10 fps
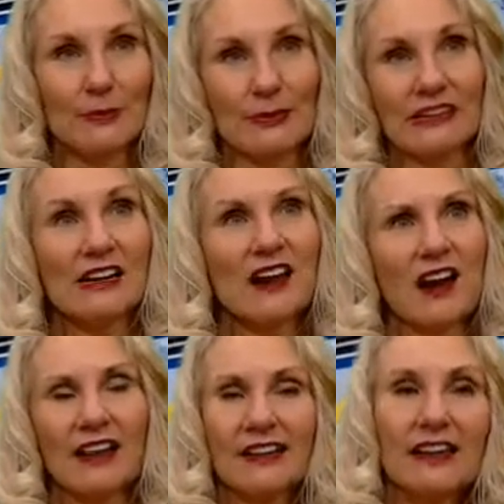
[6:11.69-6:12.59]
but
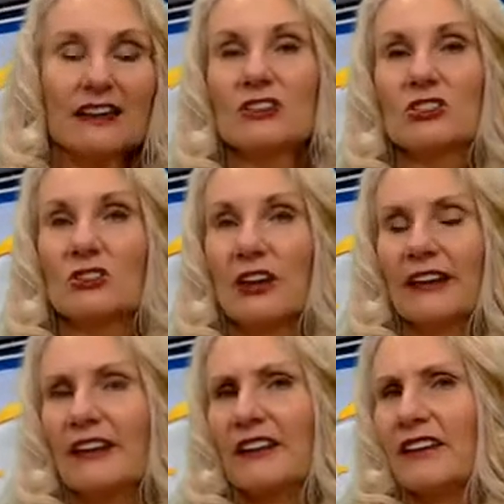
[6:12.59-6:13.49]
I can't I
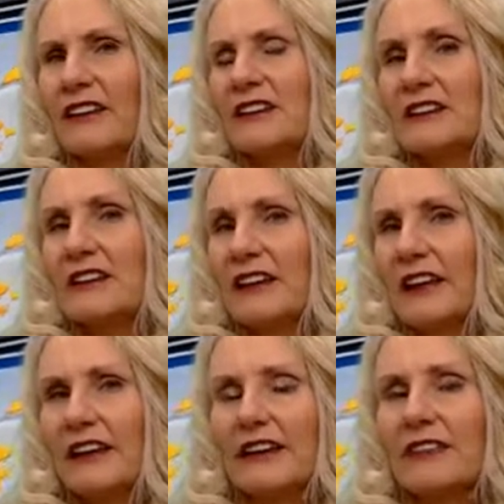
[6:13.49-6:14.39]
can't get I
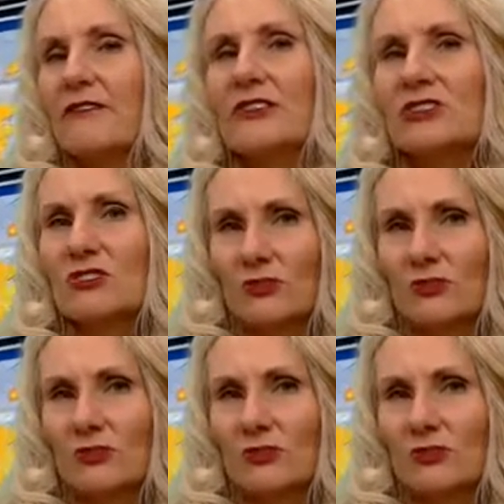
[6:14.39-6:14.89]
can't get the vis,